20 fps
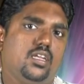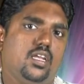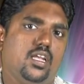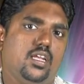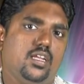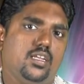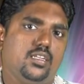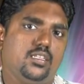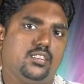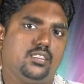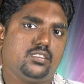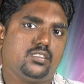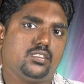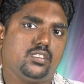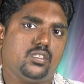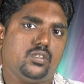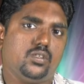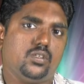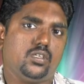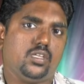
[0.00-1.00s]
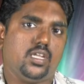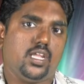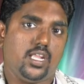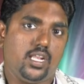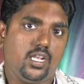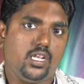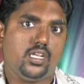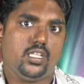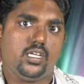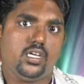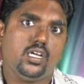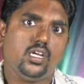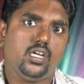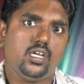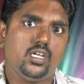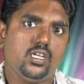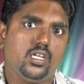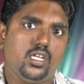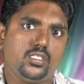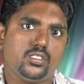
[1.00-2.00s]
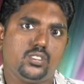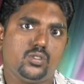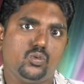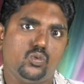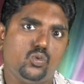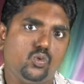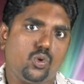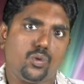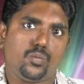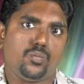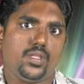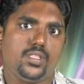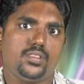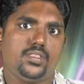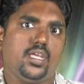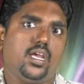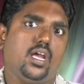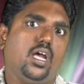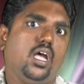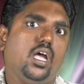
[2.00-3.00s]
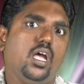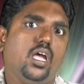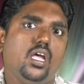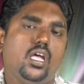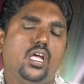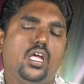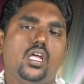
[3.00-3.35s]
as a elder, as a oor pedda.